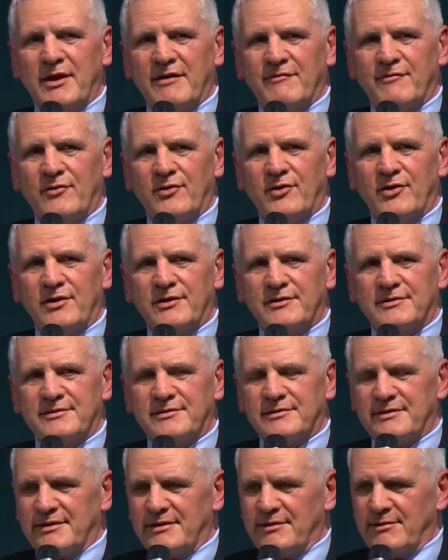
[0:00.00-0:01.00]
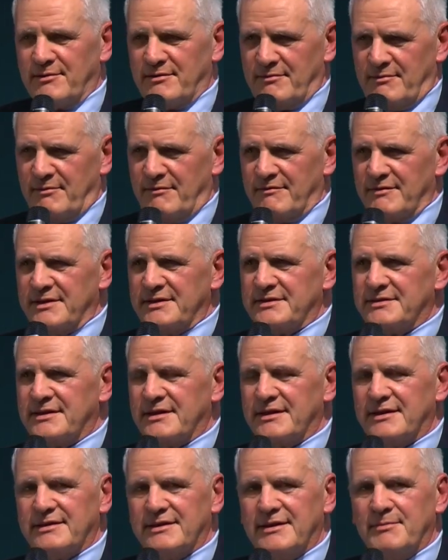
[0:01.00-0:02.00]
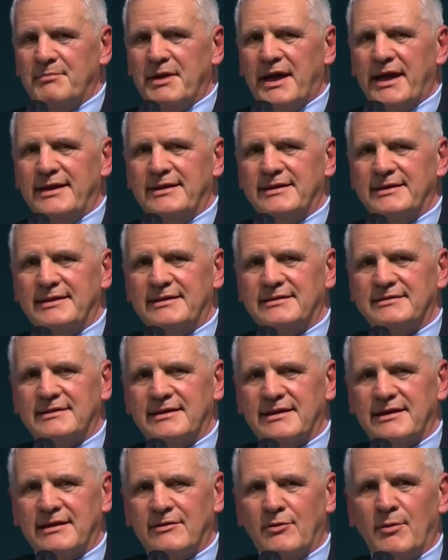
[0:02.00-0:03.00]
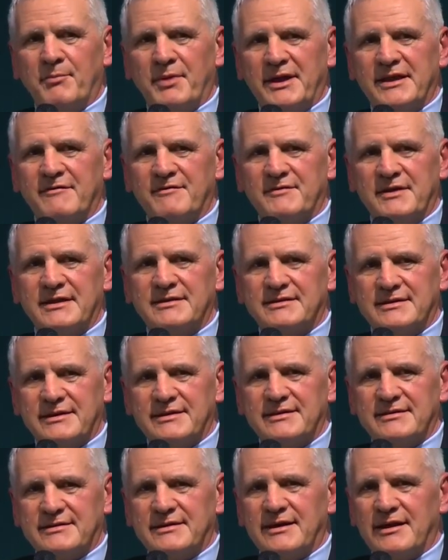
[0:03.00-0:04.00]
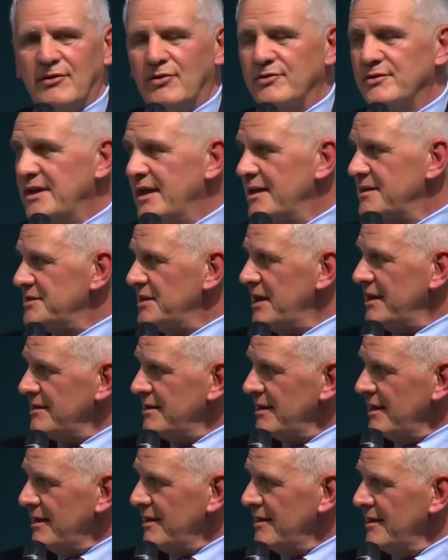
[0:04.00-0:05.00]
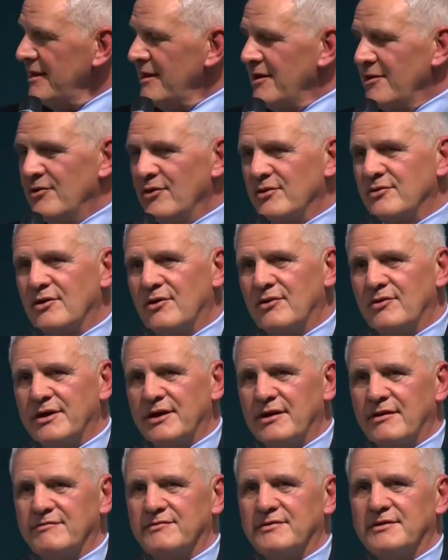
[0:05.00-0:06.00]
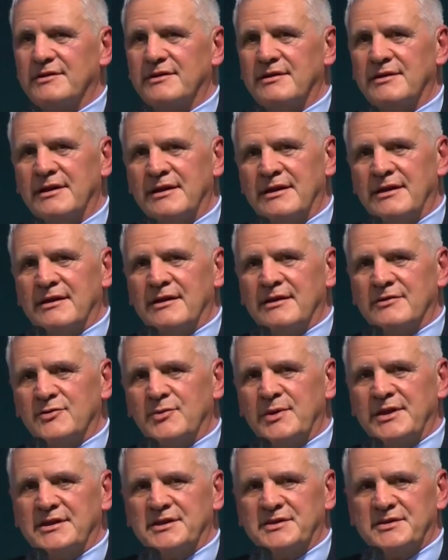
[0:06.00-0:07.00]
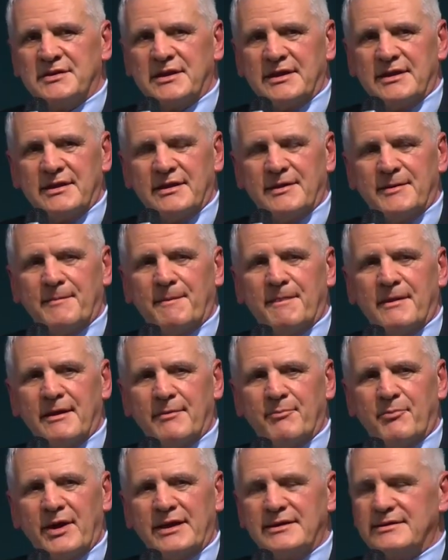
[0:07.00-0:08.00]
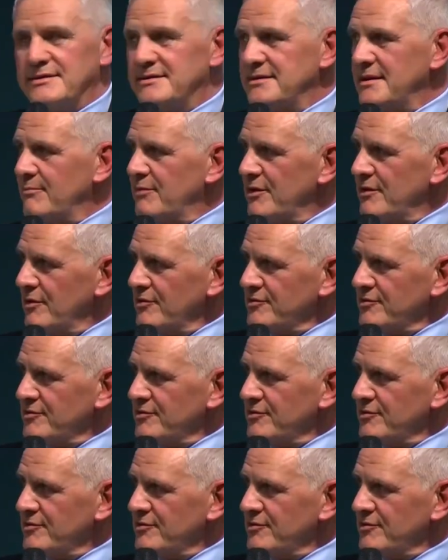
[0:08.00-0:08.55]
we have learned with this debate is competitiveness is on the agenda not only of the Swedish presidency but